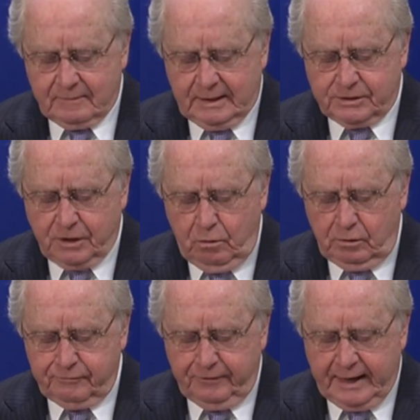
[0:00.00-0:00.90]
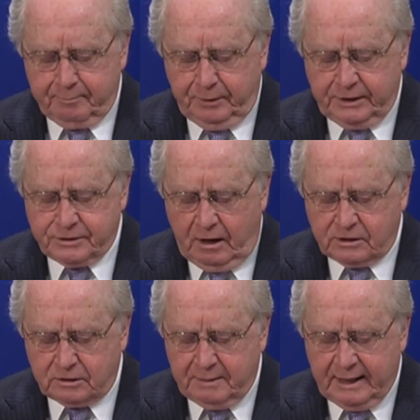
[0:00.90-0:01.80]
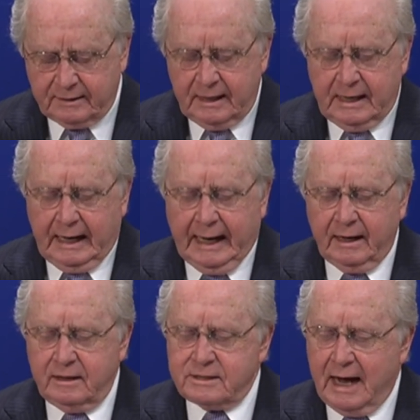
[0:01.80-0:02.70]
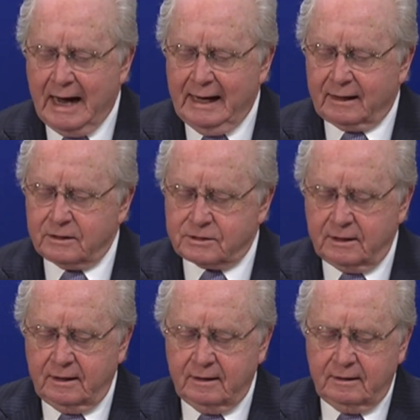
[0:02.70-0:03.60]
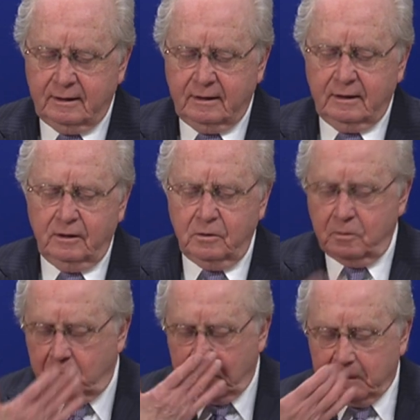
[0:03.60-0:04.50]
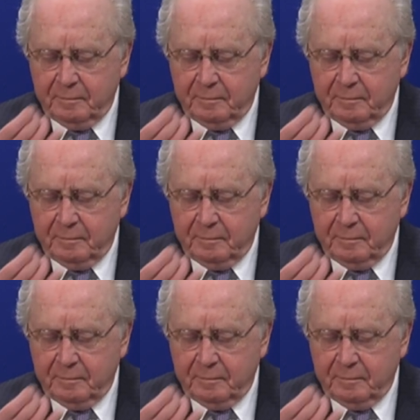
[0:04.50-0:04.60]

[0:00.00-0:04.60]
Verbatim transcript: It's only for that. But it talks about an Antiochus there, who